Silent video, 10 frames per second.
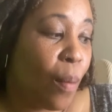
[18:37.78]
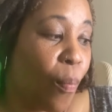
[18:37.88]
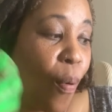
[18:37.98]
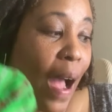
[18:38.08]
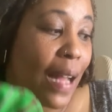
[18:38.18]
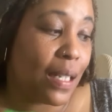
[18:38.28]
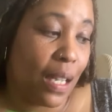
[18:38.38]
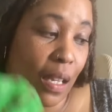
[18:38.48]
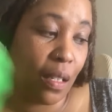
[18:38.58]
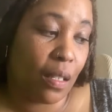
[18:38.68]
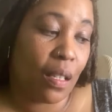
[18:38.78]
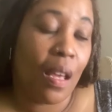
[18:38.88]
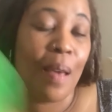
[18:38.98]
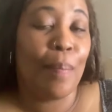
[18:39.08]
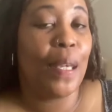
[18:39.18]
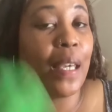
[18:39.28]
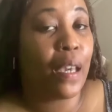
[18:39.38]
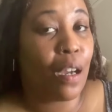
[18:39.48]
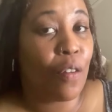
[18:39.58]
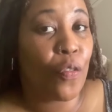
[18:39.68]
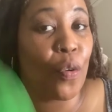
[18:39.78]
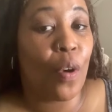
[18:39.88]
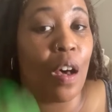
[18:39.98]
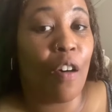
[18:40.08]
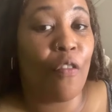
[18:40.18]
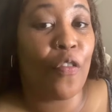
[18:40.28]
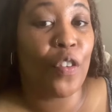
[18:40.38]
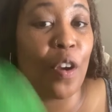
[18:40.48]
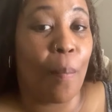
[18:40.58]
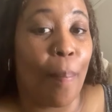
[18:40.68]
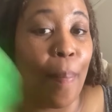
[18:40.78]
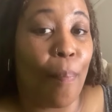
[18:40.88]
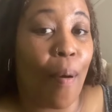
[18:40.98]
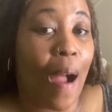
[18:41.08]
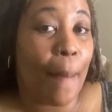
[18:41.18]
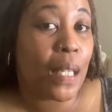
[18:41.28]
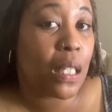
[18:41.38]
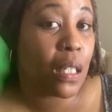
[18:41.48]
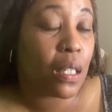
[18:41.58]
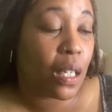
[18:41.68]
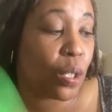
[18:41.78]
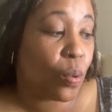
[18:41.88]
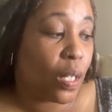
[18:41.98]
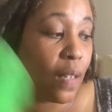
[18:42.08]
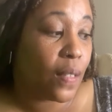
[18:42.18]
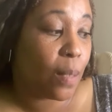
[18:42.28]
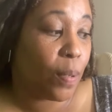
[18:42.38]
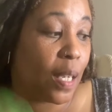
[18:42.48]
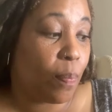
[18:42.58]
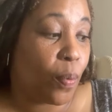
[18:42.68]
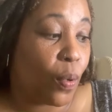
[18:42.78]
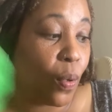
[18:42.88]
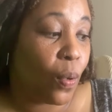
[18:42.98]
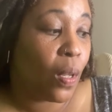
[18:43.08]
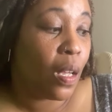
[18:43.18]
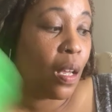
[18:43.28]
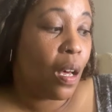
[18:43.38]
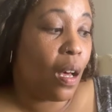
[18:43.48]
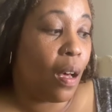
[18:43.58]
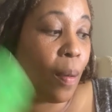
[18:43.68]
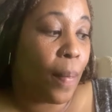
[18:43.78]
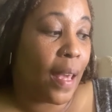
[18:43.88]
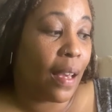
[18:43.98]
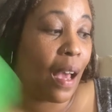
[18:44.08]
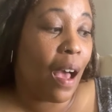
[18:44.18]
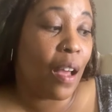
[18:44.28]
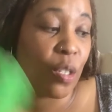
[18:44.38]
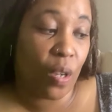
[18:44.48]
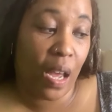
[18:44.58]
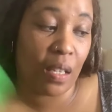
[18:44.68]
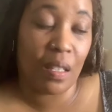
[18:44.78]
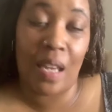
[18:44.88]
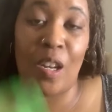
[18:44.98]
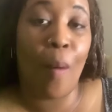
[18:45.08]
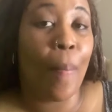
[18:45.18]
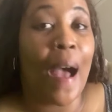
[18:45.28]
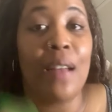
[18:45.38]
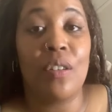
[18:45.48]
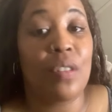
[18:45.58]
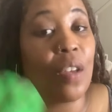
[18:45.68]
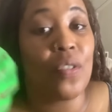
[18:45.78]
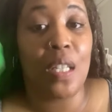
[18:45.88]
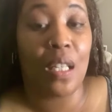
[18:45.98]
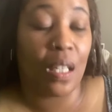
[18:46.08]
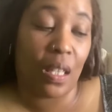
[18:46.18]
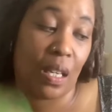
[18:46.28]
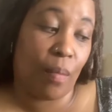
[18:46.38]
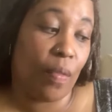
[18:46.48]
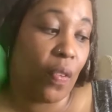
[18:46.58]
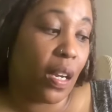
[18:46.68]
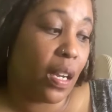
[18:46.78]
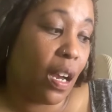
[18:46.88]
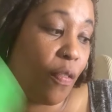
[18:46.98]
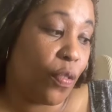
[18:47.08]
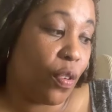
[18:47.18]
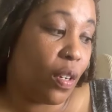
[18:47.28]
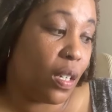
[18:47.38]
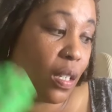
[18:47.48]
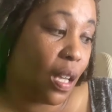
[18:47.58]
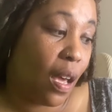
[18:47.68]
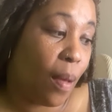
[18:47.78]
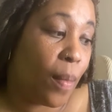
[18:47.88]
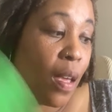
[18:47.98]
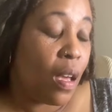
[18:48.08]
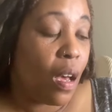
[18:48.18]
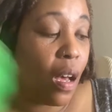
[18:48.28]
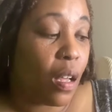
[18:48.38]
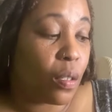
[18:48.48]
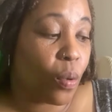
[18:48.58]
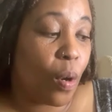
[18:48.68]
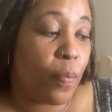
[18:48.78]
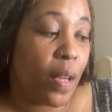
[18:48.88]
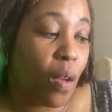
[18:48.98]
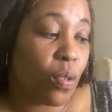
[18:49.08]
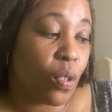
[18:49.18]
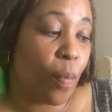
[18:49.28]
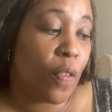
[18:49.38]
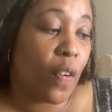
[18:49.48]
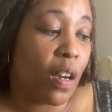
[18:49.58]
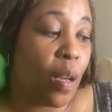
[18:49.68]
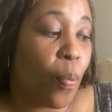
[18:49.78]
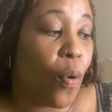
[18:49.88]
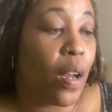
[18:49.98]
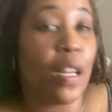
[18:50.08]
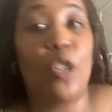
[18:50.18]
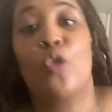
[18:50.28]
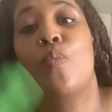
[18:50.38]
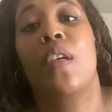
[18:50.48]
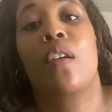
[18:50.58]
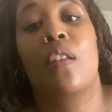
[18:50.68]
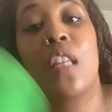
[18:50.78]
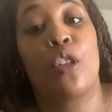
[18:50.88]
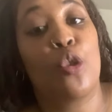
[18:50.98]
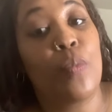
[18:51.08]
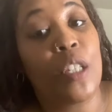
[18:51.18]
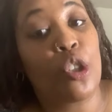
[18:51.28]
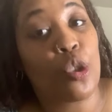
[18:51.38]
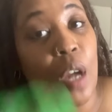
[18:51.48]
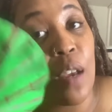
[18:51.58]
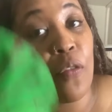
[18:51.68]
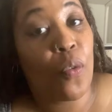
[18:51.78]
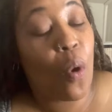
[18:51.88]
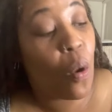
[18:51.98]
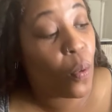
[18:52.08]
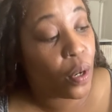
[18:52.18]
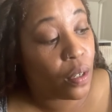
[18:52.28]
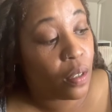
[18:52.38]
projects. Be careful of your promises that you give to people and contracts. Like, don't bind yourself to anything. Be very careful during this time. Scorpios, is going to be very important that you be straightforward